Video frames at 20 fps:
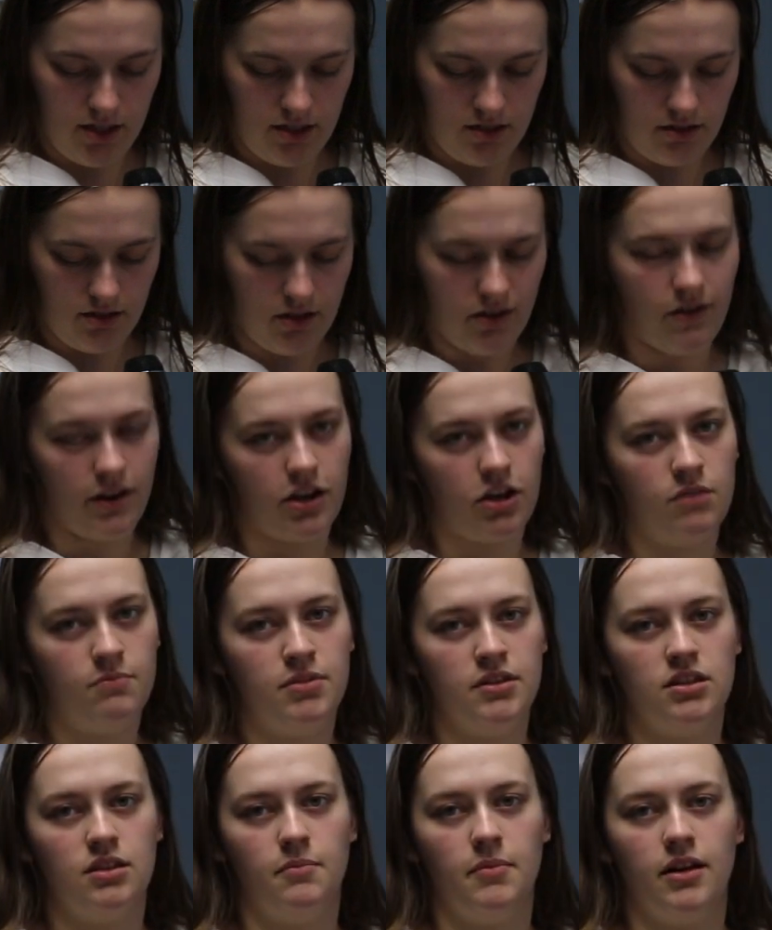Oh, I could put the
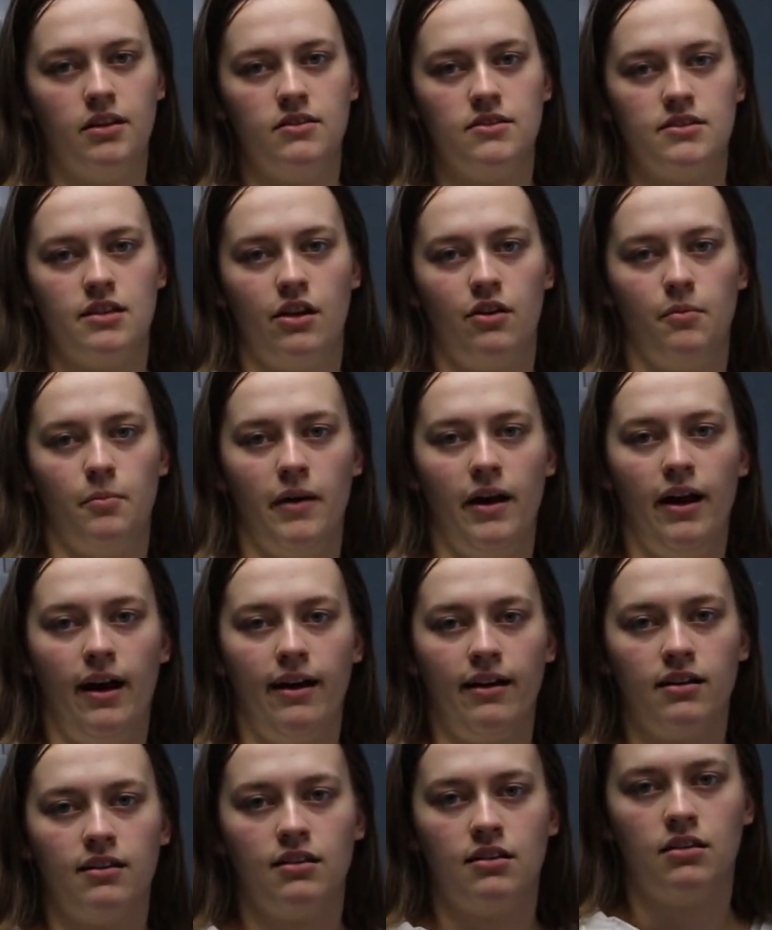buttons down her back.
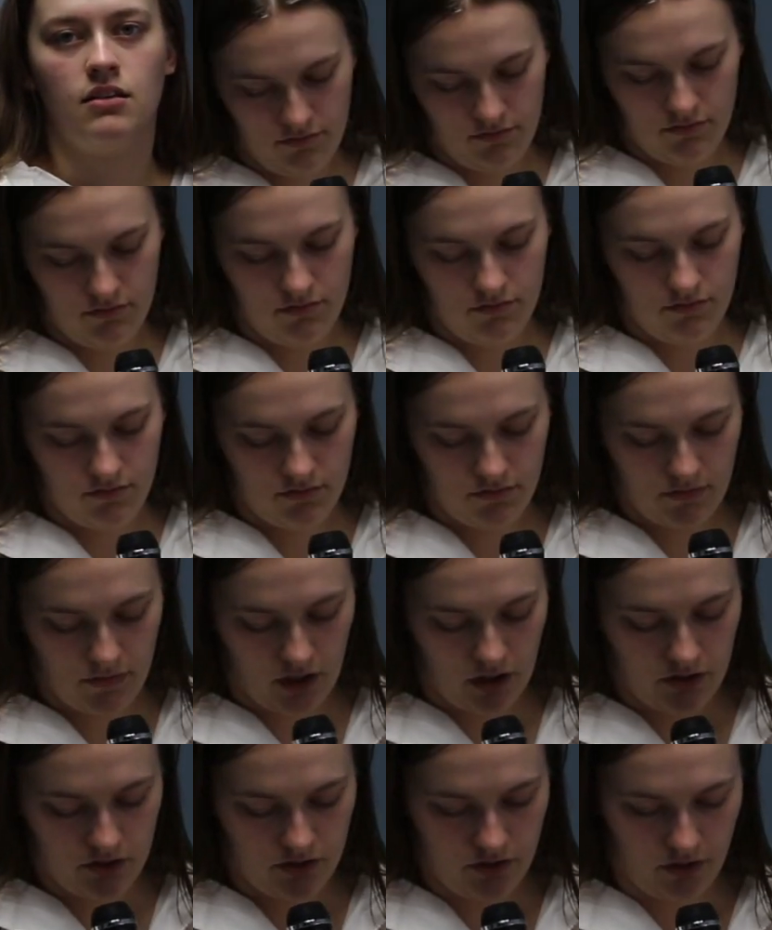
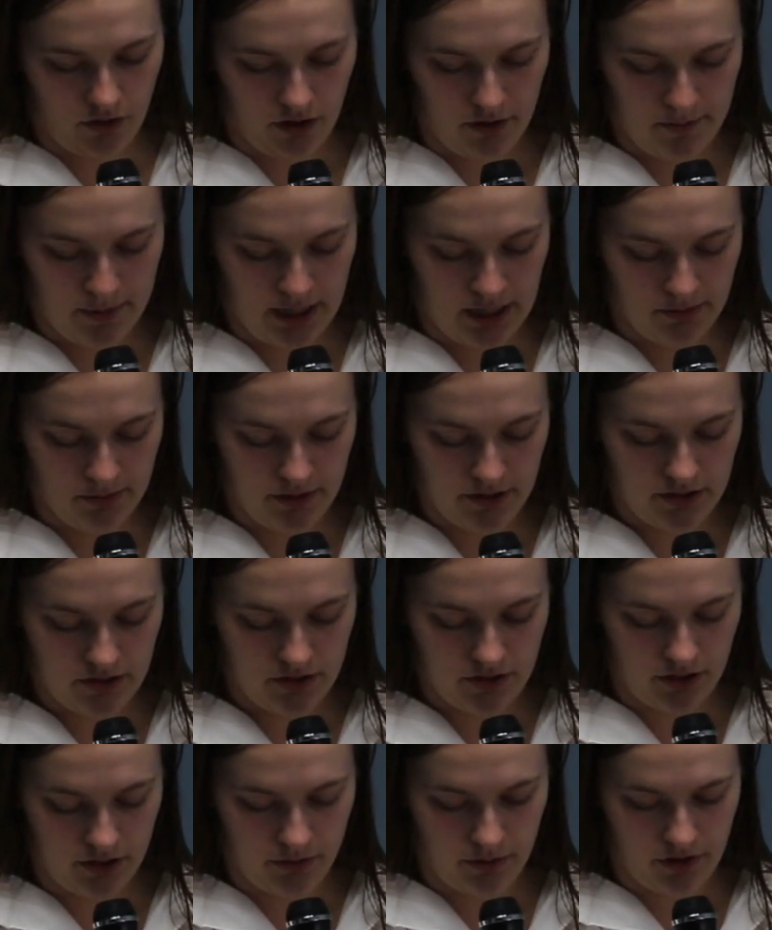So I'll probably start
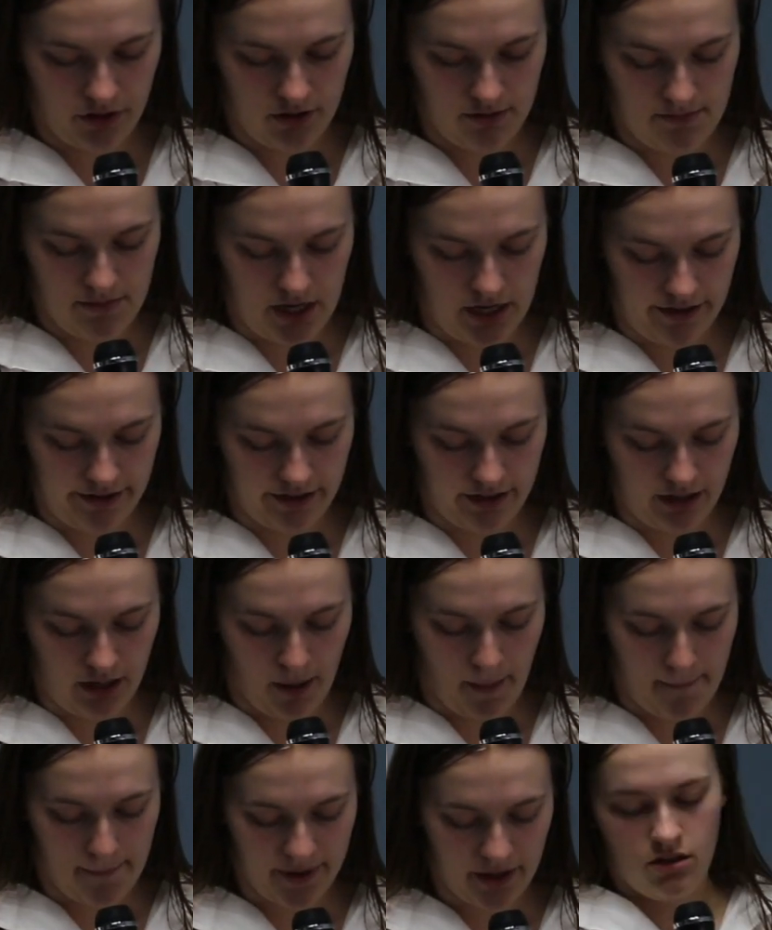with a mock-up
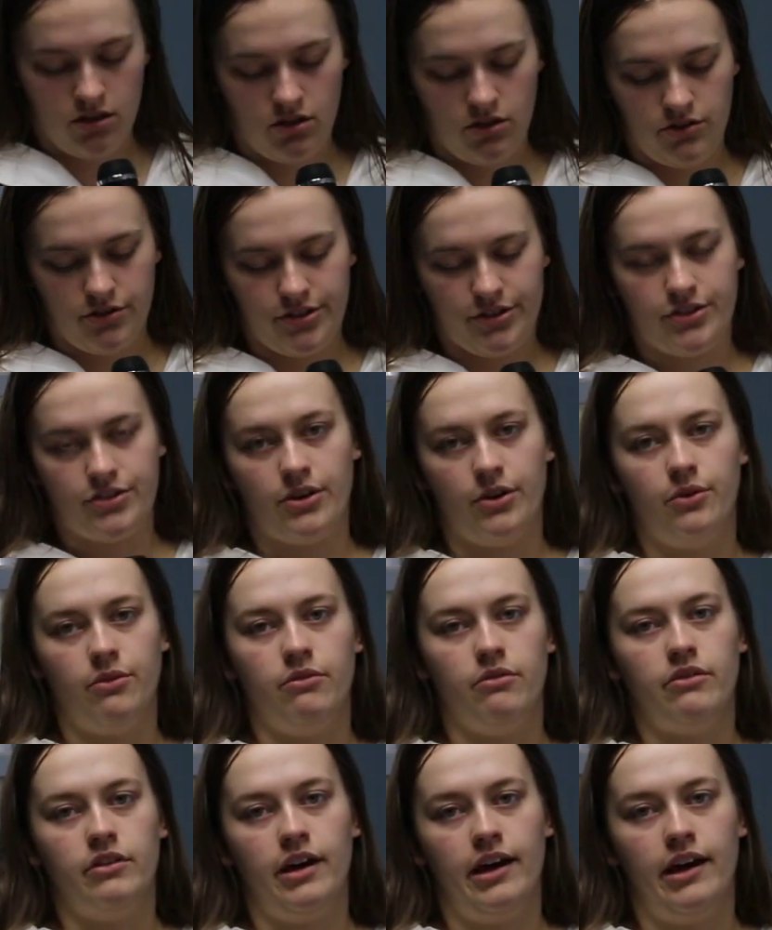so
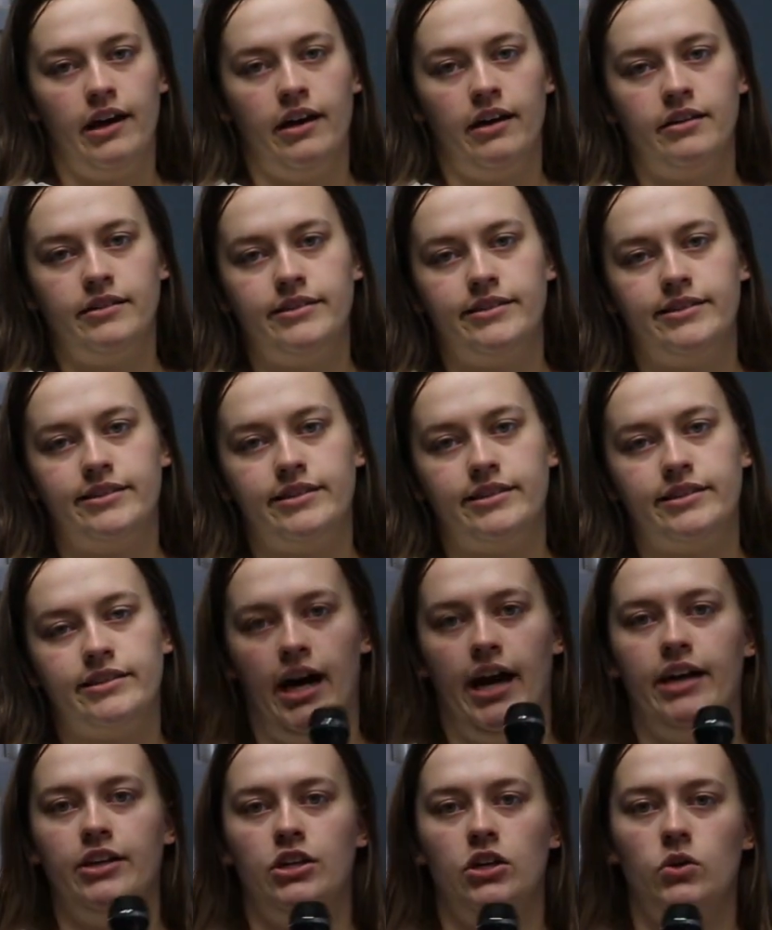that I
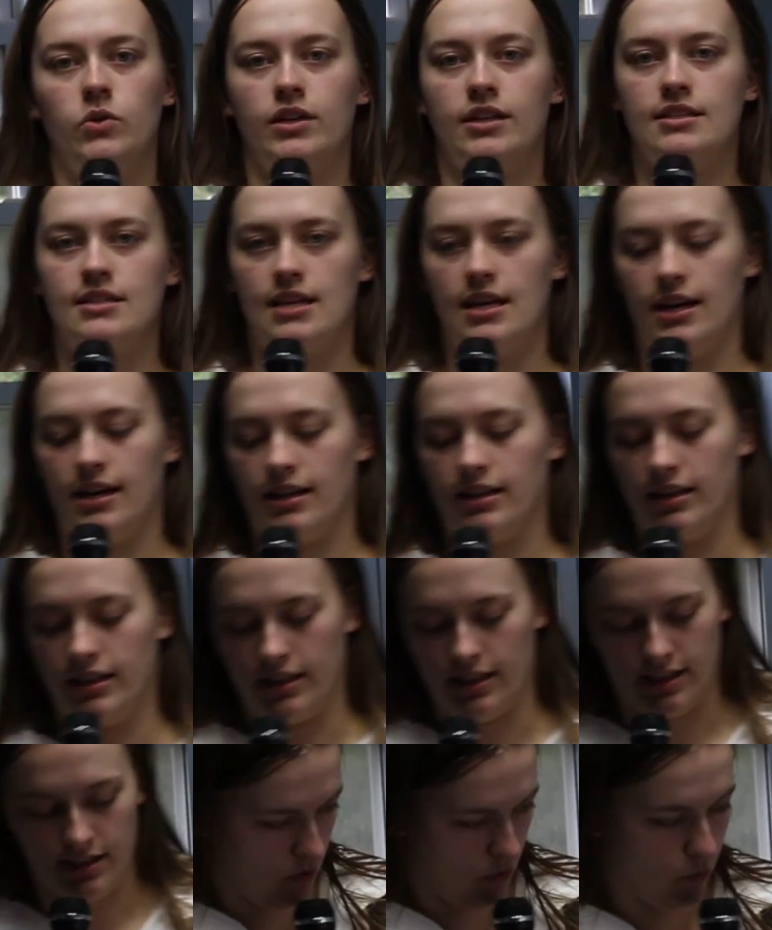know exactly
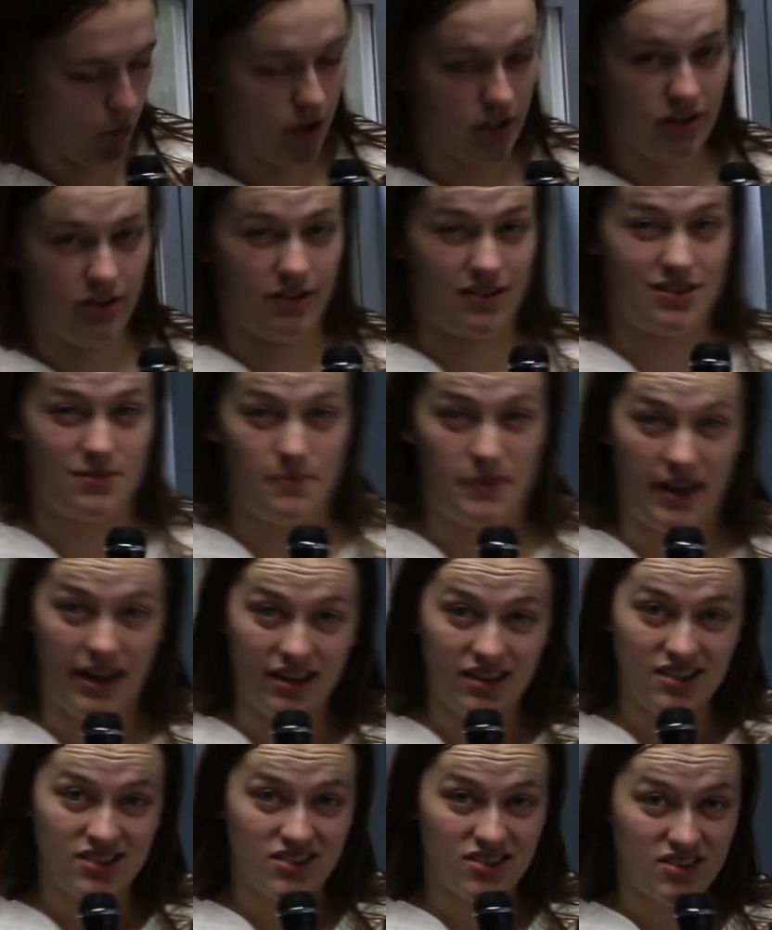what looks
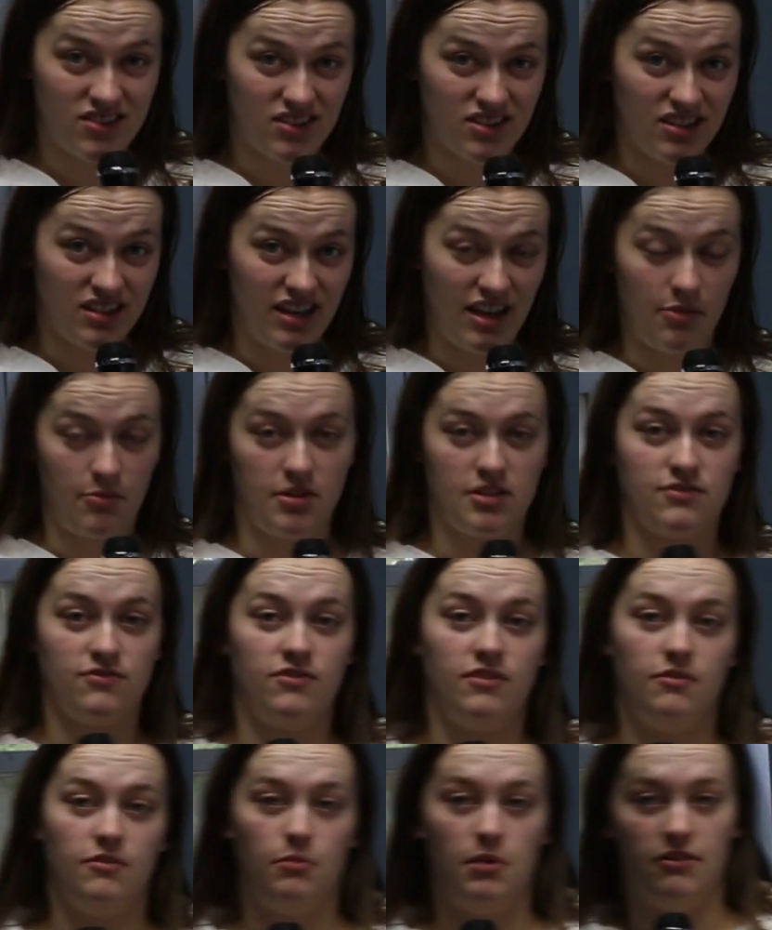best and
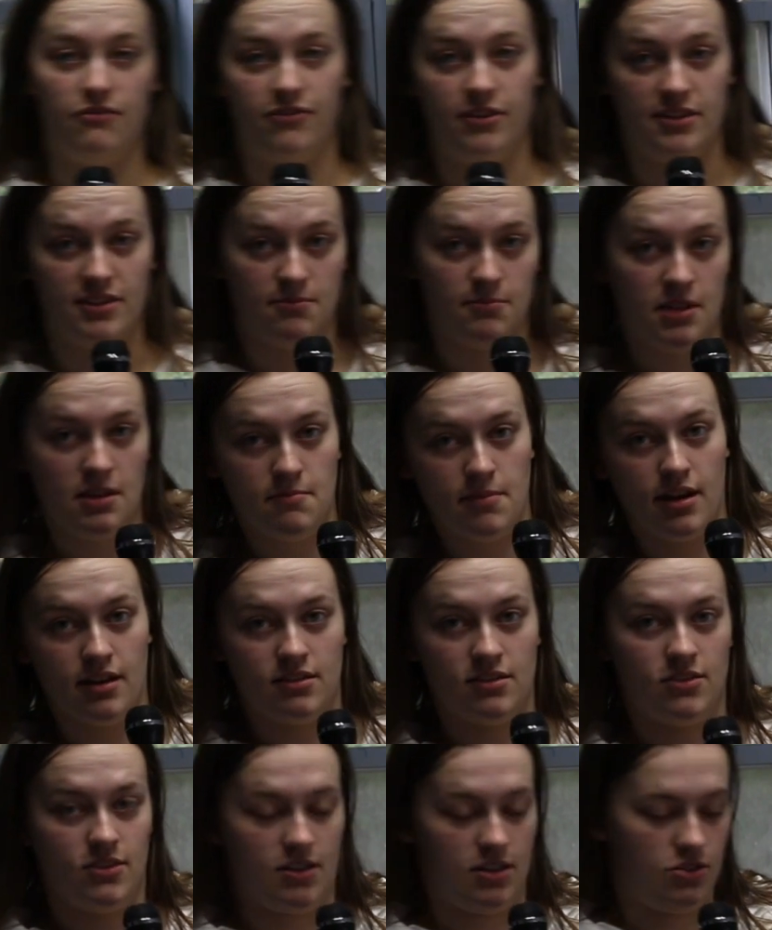what fits me best so I
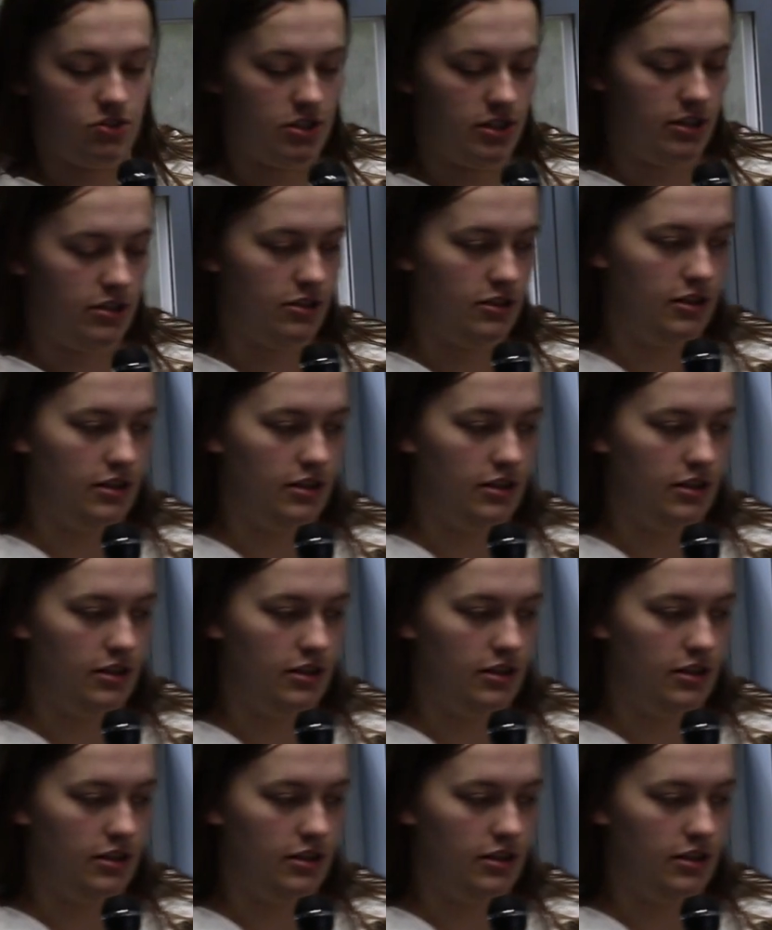can try it on.